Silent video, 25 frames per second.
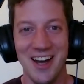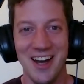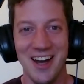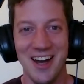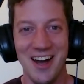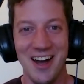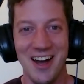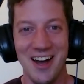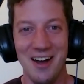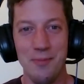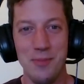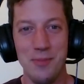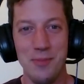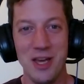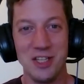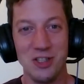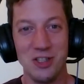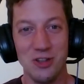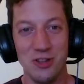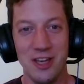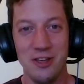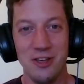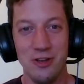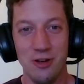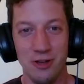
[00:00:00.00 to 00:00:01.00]
Uh, make sure
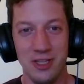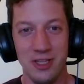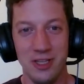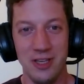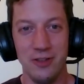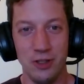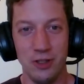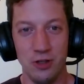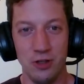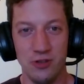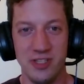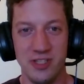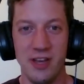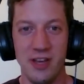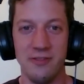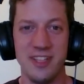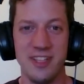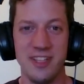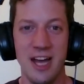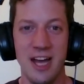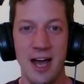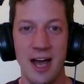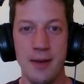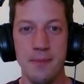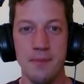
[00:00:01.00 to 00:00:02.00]
that you're giving yourself
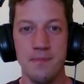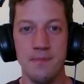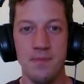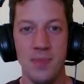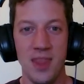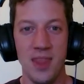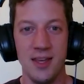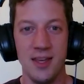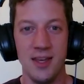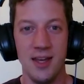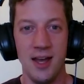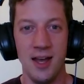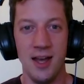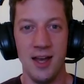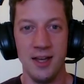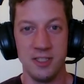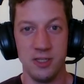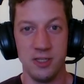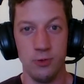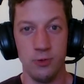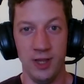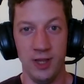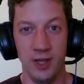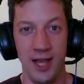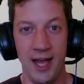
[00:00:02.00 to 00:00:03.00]
time uh,
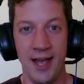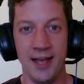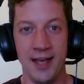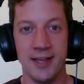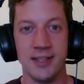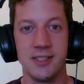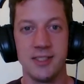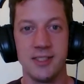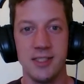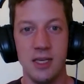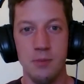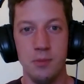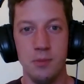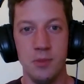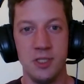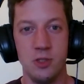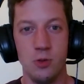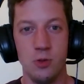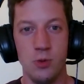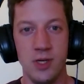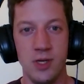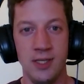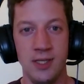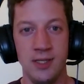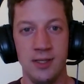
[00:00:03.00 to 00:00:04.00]
to relax in
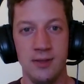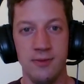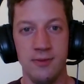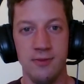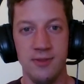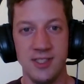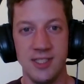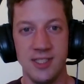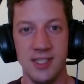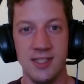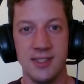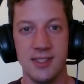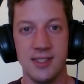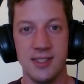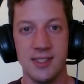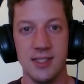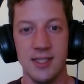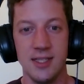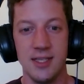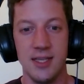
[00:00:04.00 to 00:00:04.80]
between visits